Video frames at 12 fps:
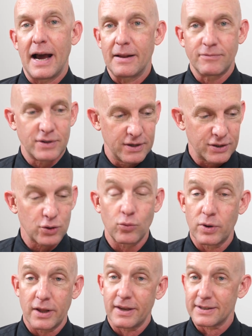I, this is
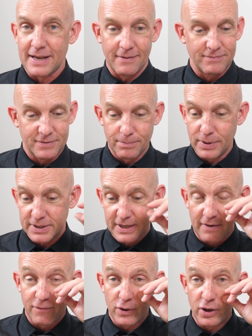one of the things I've
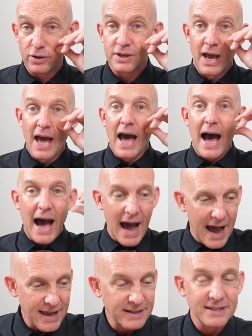said for years.
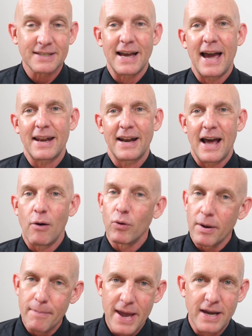I decided I
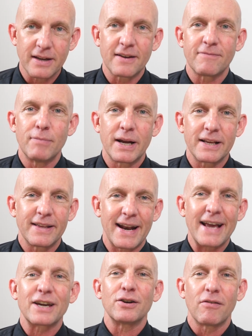want to make enough money that
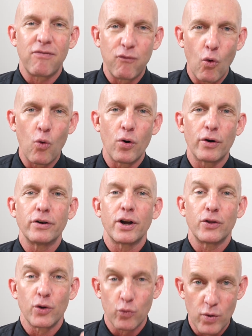I can
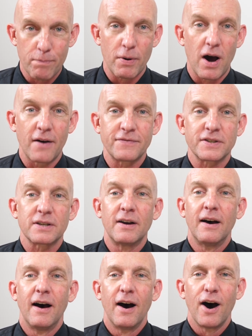afford the ripoffs
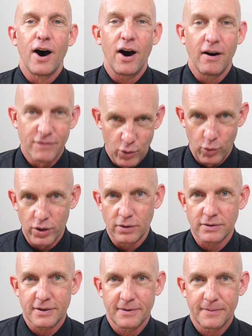of the
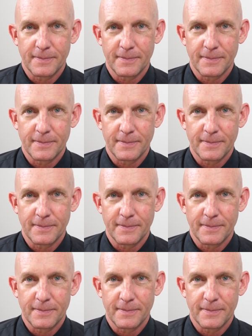world.